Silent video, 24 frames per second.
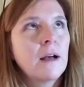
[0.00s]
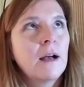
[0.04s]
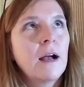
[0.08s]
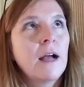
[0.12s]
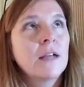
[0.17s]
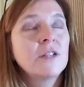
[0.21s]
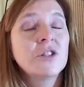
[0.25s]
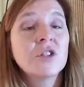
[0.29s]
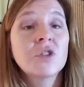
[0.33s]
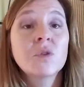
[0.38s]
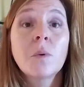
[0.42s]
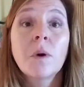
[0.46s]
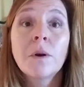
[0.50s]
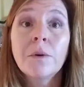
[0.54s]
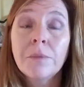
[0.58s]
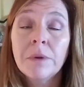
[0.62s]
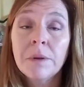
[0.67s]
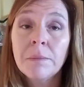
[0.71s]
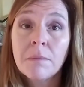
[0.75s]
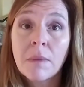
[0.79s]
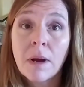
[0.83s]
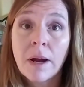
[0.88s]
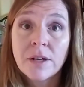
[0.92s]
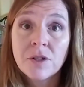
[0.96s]
I just want to
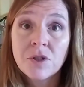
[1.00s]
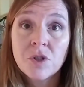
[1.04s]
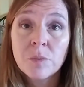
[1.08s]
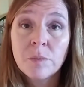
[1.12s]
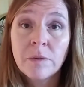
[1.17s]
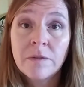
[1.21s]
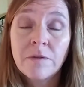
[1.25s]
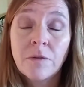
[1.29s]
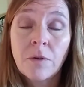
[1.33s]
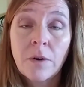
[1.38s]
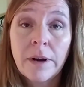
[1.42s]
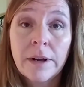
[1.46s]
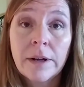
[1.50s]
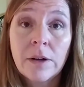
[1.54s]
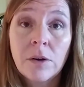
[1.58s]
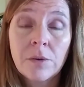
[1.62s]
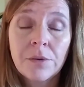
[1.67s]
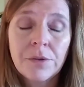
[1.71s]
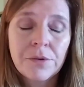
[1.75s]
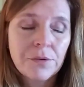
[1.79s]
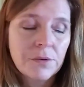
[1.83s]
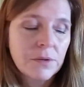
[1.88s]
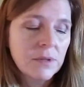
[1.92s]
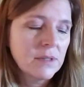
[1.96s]
remind you before I go
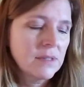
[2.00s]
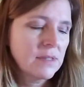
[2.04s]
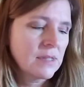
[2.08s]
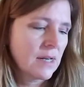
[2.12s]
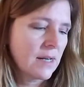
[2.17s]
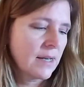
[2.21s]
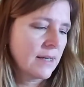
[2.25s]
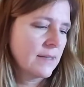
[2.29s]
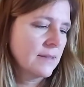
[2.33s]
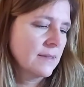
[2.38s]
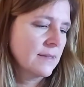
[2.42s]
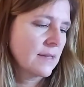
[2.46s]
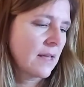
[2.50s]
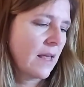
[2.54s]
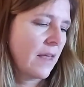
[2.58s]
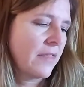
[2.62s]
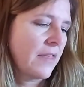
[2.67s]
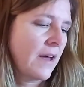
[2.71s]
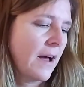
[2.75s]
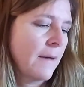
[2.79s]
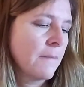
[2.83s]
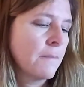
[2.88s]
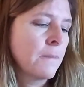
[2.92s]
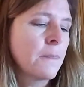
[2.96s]
through the signs
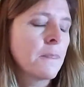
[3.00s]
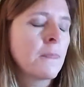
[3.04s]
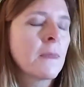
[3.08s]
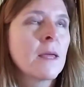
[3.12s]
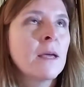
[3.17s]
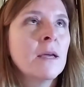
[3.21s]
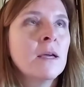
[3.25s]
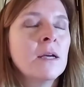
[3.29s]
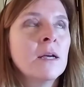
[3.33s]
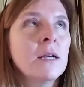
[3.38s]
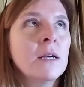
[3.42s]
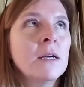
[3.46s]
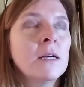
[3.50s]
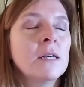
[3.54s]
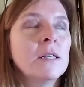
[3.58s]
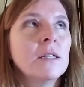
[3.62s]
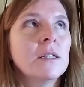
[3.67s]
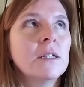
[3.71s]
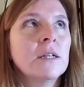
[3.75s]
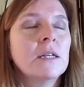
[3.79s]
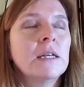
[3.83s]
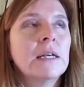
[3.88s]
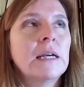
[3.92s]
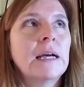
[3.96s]
that,
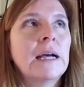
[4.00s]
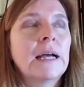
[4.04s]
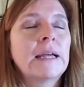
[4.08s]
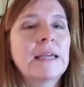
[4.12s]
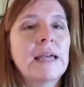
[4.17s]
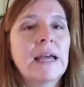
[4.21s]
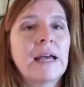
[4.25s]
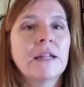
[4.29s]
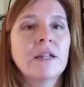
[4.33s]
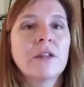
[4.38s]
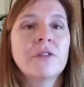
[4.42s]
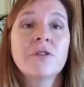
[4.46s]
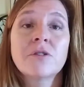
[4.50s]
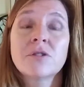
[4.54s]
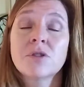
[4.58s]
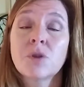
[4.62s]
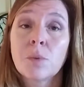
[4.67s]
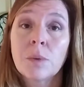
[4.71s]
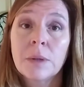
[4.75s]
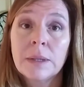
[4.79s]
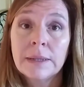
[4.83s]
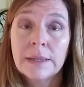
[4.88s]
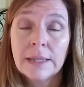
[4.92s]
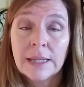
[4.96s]
again, there's a
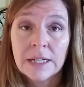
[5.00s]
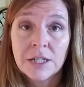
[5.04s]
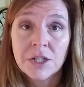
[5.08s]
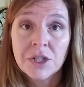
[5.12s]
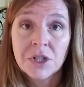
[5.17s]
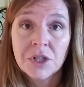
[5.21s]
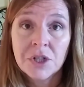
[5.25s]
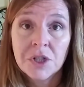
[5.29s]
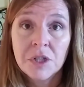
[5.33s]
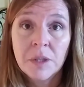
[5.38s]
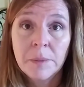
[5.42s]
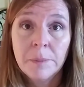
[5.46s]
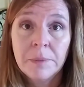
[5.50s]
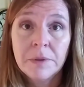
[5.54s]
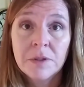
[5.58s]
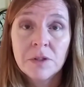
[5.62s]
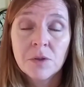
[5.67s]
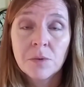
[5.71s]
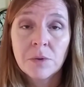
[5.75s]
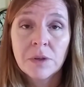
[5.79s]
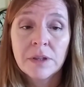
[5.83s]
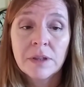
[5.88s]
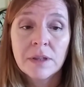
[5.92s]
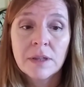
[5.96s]
relationship
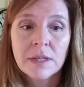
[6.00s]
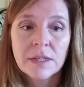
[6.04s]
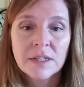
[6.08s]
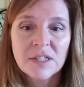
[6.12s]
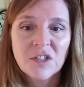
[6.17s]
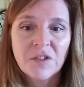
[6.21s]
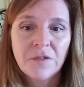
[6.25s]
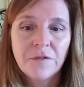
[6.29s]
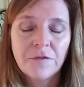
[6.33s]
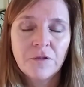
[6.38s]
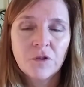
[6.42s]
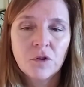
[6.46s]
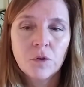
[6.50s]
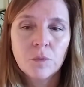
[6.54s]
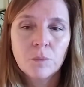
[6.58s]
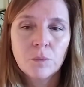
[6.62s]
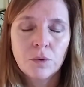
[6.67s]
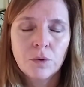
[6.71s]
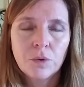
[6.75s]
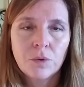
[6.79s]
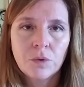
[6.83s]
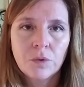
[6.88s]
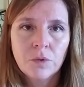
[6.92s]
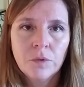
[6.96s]
between this full
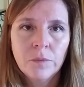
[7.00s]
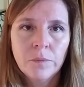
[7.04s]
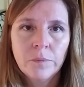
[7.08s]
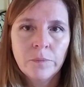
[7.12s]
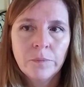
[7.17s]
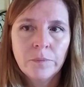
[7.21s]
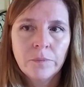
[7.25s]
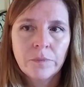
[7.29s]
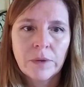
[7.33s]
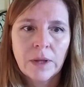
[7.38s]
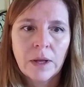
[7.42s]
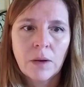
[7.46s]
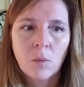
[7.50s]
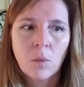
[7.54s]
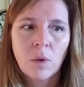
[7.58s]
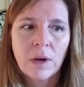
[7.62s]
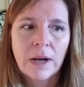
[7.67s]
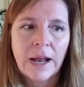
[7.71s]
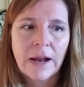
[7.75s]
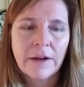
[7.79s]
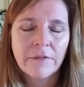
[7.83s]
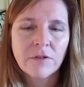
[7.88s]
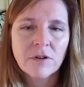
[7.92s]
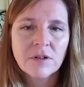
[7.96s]
moon,
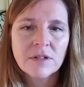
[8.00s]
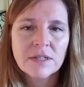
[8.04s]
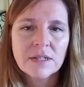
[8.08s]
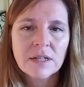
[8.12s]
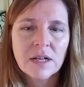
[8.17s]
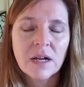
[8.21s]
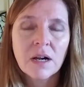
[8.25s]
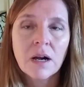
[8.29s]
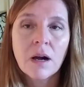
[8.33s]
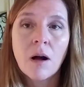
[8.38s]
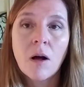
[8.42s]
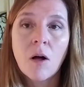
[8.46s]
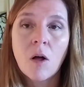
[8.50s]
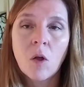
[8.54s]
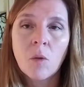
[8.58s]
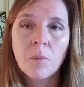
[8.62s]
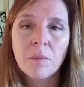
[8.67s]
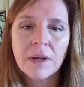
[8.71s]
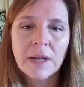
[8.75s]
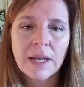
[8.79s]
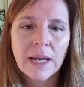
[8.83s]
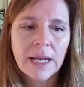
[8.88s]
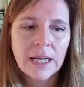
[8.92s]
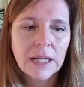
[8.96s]
whatever's
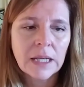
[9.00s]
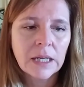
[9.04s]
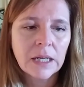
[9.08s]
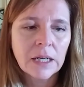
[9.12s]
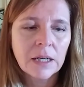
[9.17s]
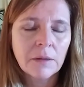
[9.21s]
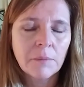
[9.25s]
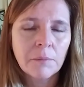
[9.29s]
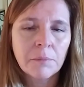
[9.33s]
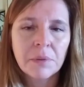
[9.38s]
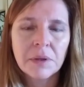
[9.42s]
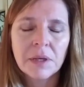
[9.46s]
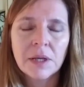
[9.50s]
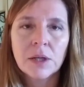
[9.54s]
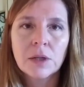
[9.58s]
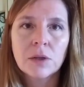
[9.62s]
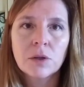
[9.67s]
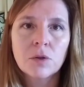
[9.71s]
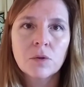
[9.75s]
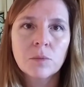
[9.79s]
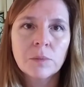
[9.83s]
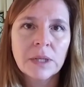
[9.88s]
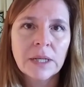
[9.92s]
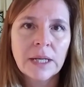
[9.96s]
culminating, being
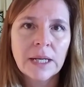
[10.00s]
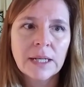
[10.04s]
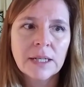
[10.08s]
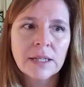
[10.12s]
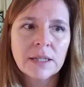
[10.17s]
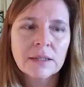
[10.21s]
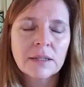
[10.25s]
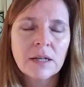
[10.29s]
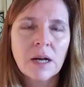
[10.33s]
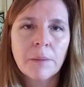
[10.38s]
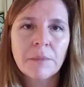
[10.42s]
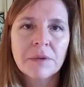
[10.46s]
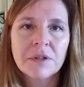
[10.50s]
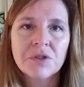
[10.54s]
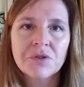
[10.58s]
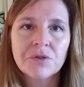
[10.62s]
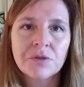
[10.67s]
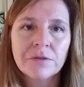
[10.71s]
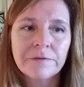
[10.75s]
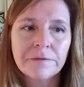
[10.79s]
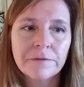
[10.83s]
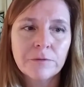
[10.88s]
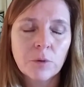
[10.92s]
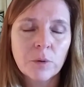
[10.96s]
illuminated, coming to
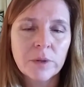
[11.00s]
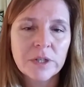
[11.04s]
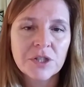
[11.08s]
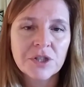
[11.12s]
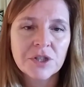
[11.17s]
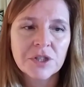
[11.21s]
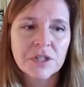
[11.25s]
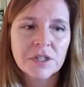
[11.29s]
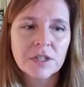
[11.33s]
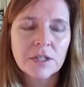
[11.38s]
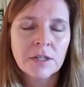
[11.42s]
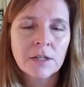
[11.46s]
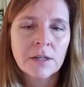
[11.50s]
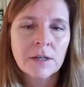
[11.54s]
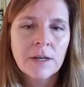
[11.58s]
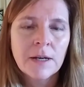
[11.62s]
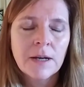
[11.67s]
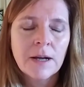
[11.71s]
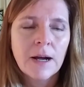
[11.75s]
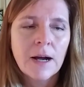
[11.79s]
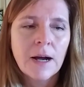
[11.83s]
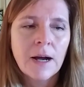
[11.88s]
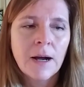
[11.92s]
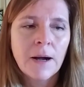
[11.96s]
fruition,
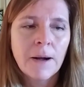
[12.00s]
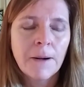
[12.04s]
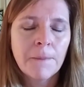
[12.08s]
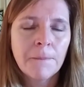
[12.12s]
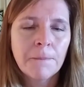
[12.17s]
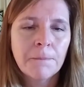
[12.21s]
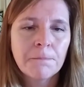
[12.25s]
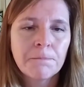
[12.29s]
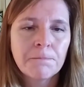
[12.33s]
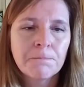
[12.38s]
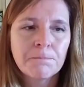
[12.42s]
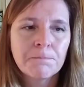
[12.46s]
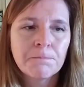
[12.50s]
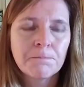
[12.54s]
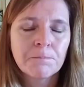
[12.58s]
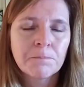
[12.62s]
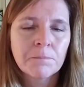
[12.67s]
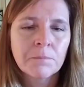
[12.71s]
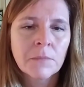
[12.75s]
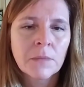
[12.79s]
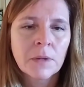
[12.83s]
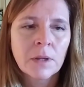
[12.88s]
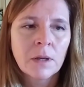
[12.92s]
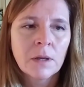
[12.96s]
um,
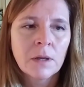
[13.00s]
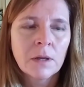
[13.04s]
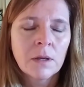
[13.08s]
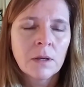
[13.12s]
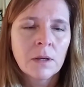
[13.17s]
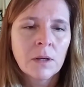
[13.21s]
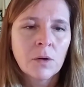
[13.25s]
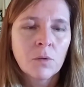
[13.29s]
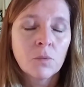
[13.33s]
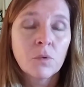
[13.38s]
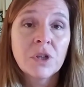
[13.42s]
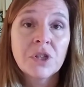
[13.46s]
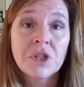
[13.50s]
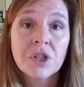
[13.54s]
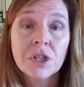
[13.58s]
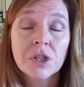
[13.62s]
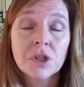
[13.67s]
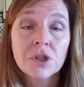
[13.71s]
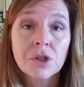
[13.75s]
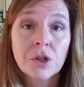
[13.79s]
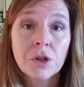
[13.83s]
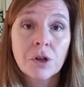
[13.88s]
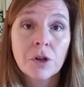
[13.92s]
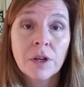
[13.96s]
reaching
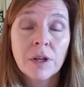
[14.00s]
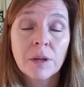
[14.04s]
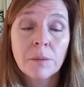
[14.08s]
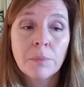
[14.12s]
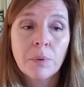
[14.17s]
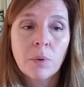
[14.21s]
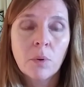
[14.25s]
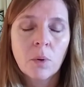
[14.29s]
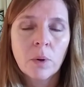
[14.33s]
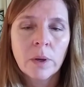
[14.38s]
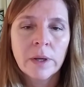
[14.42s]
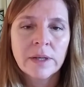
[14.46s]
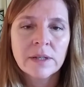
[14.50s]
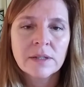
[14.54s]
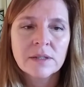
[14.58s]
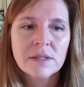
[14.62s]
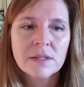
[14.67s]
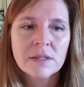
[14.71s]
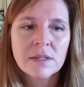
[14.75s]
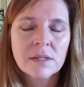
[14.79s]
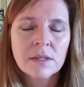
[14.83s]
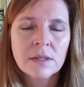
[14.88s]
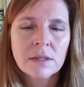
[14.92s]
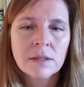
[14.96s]
a turning
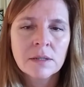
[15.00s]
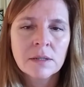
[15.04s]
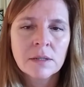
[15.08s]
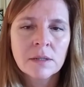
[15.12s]
point,